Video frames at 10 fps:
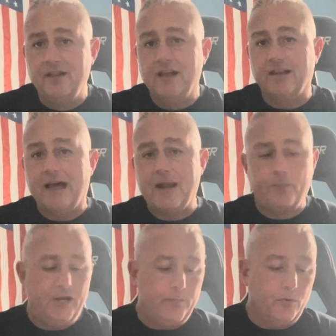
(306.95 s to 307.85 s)
A lot of
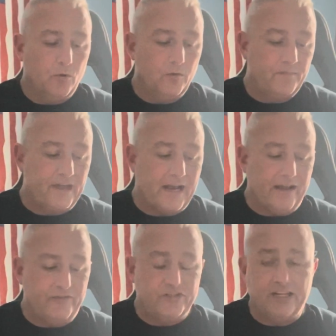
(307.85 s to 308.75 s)
people that
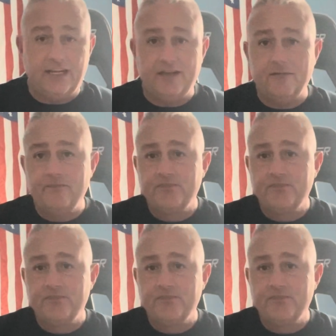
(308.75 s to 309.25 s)
I've seen